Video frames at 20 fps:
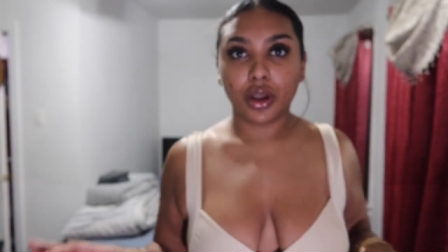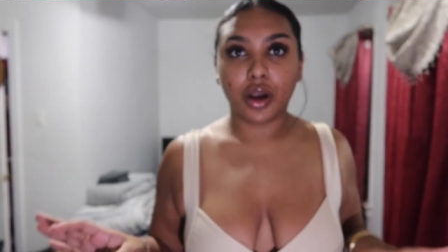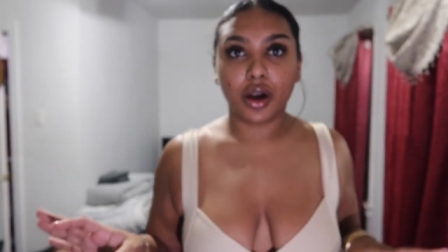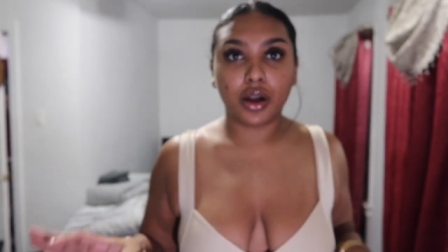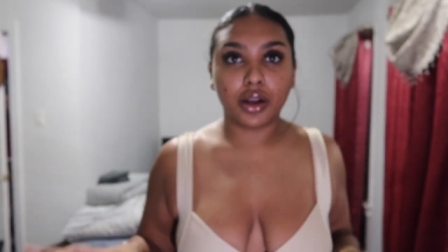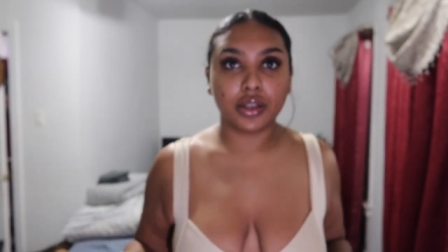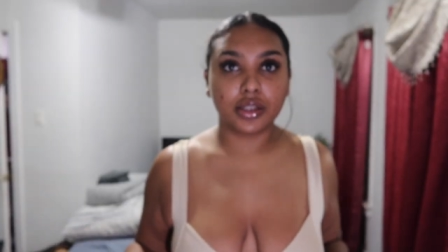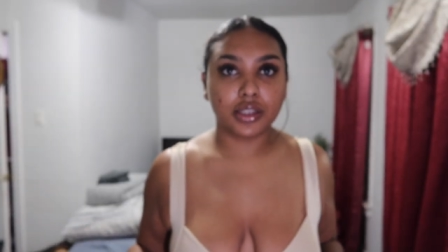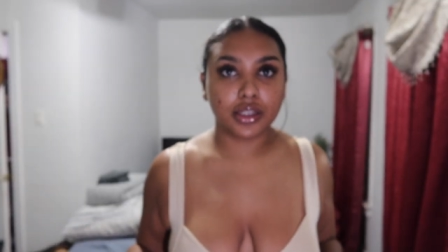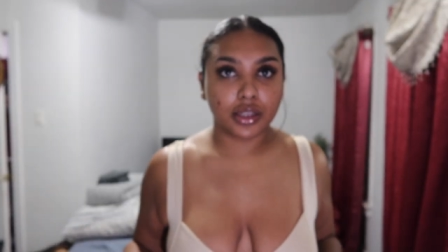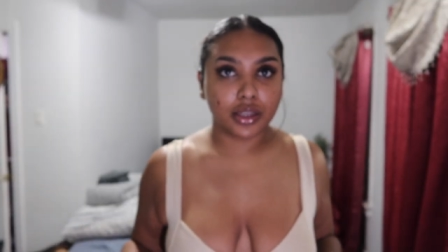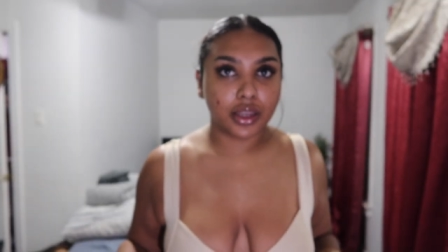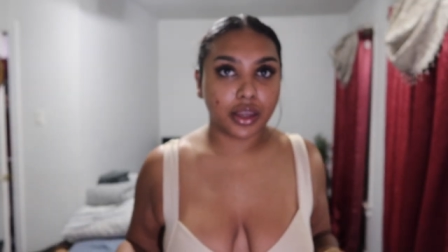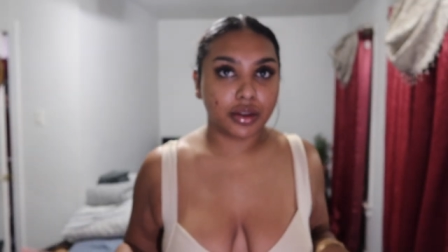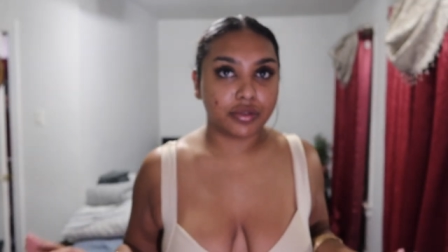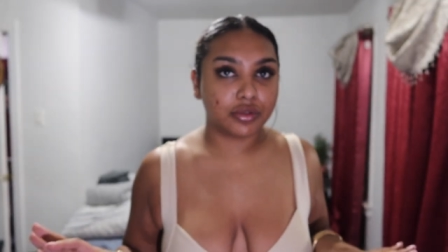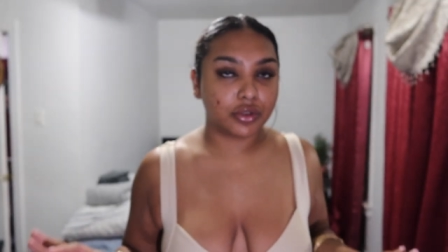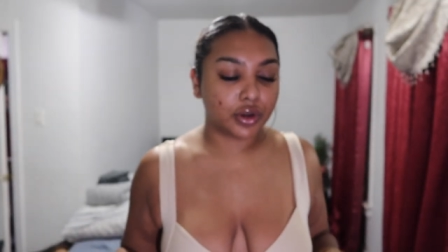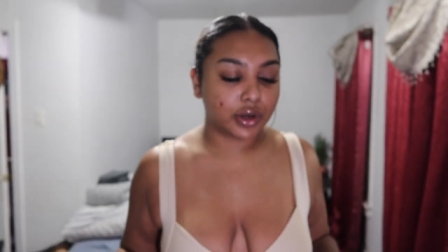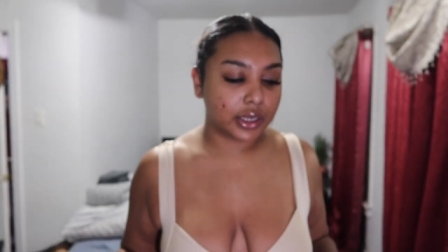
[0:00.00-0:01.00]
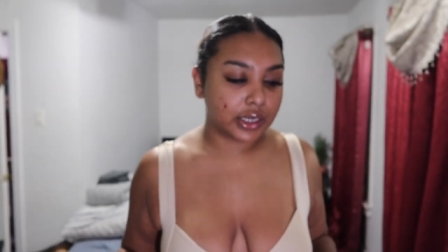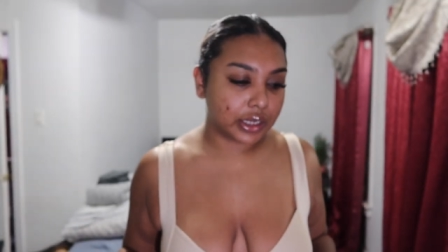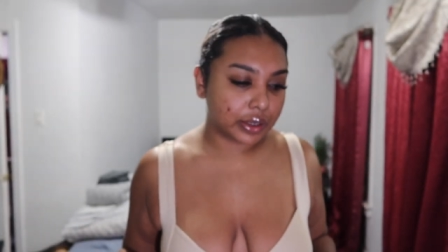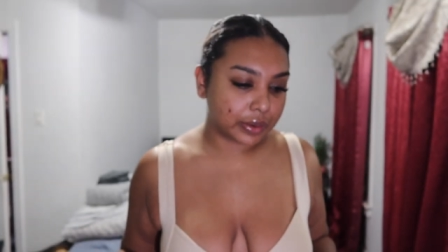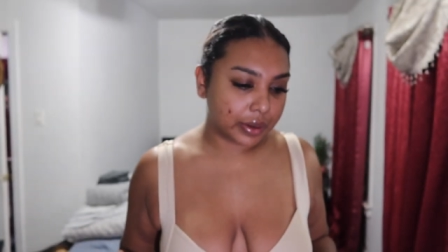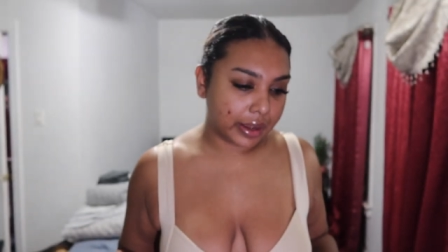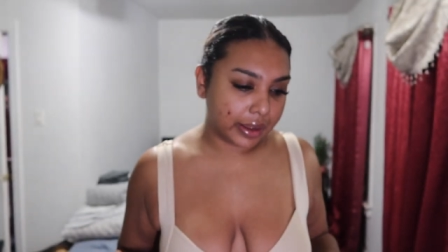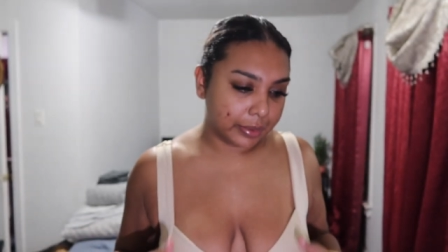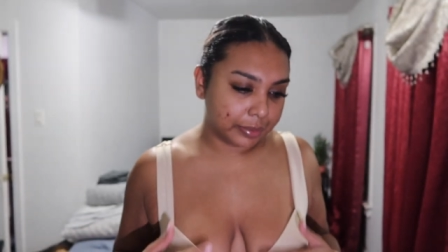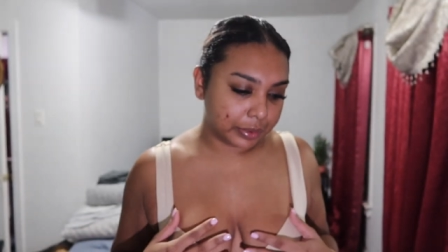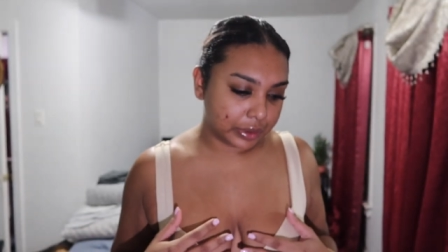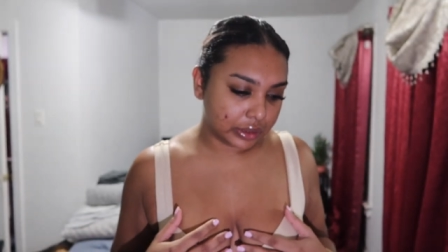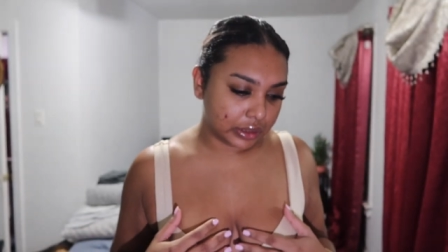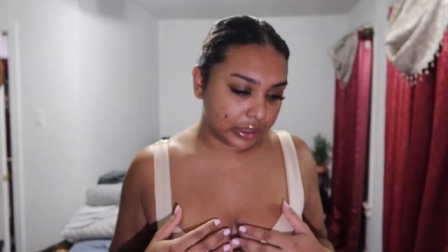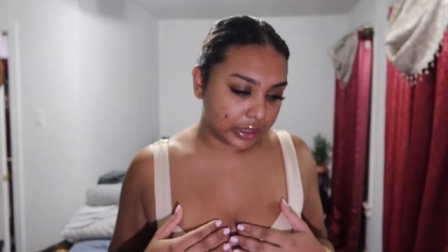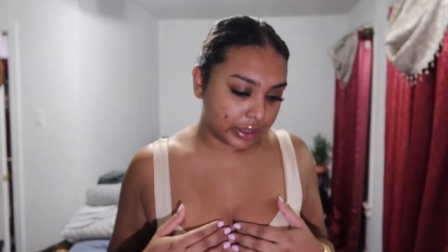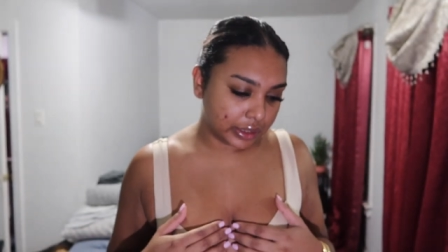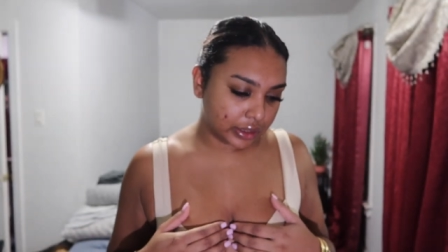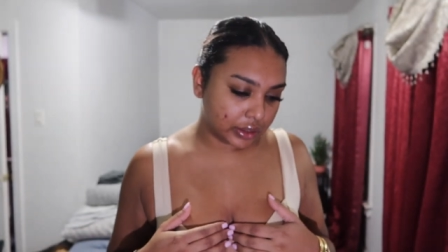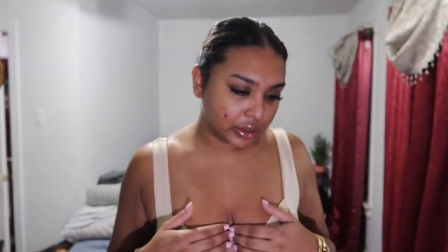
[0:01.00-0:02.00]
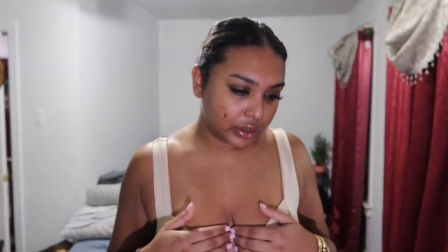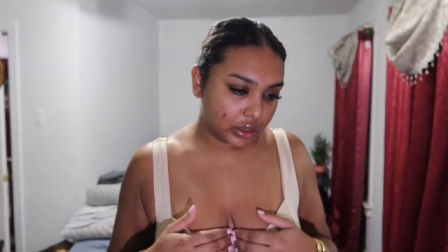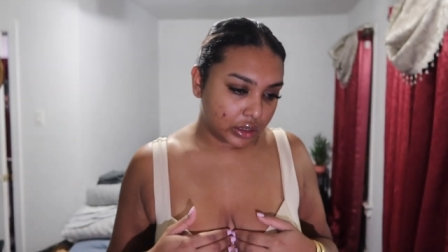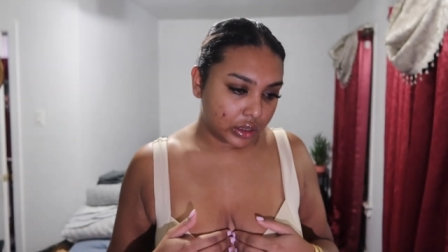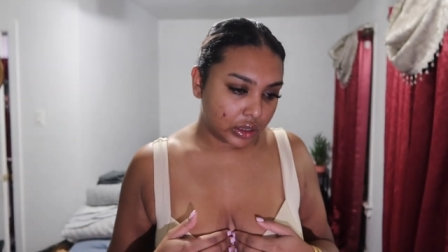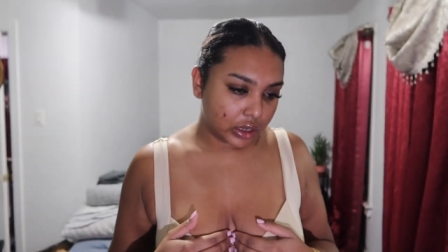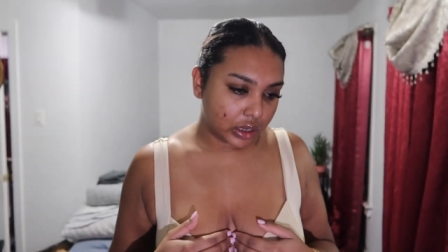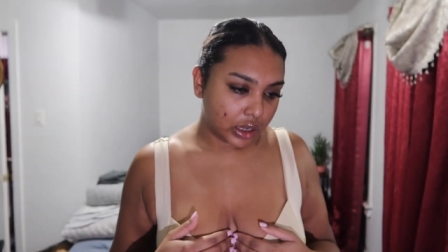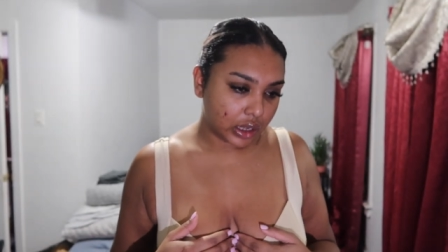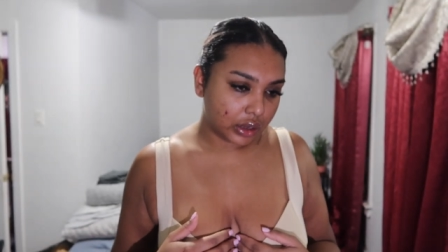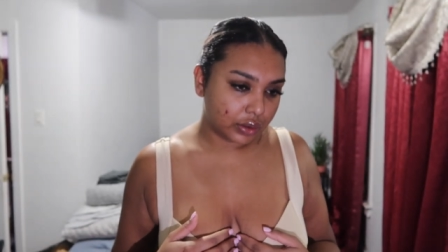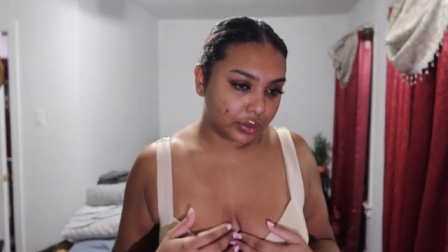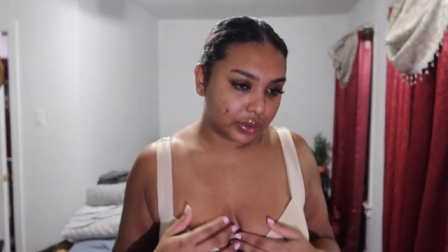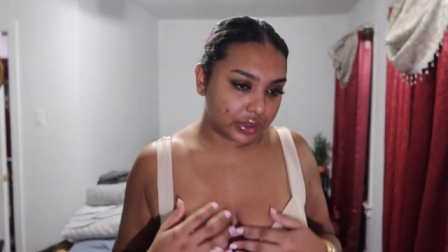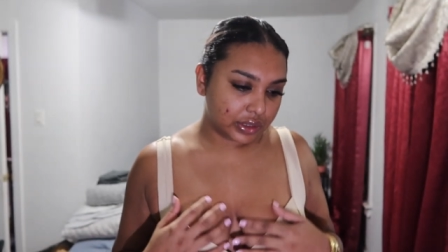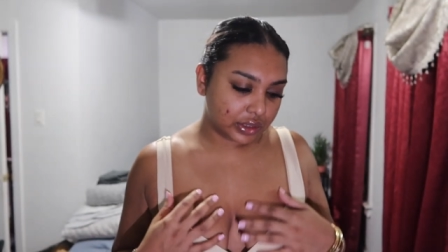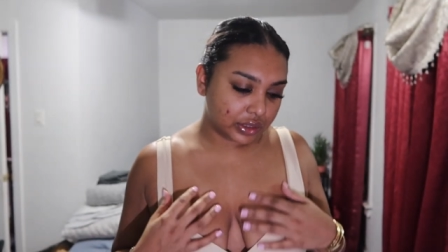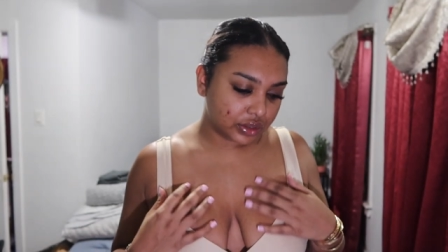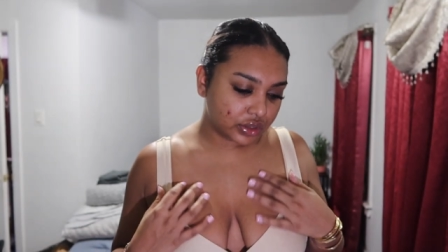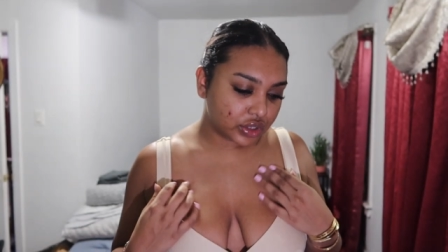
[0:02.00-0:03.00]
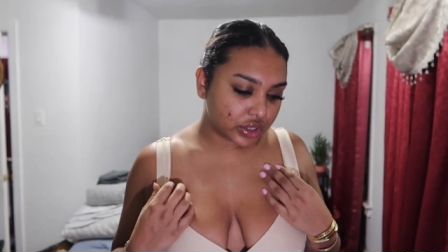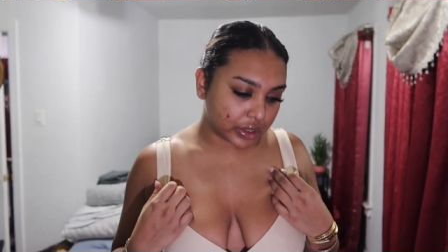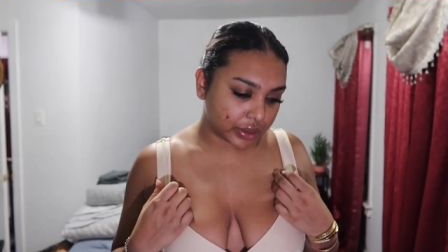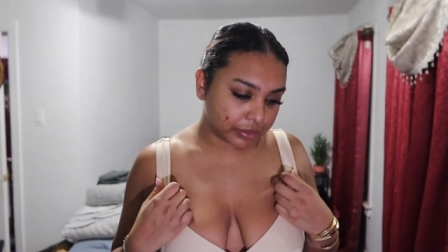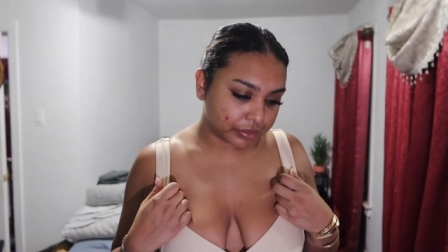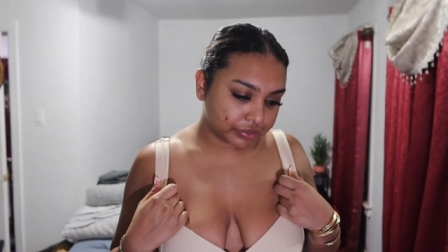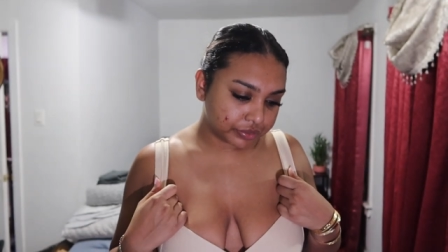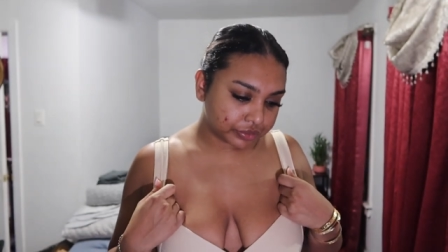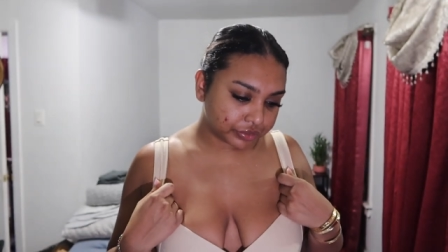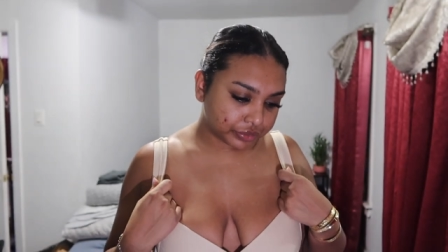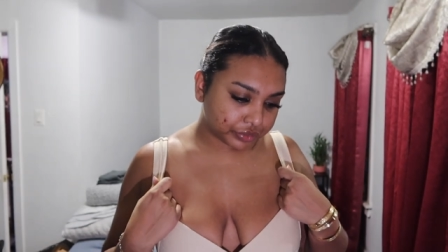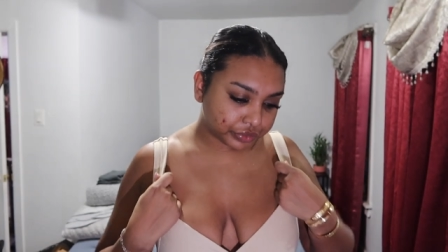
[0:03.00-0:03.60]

Honestly, I have no idea what happened. Like I went to the gym.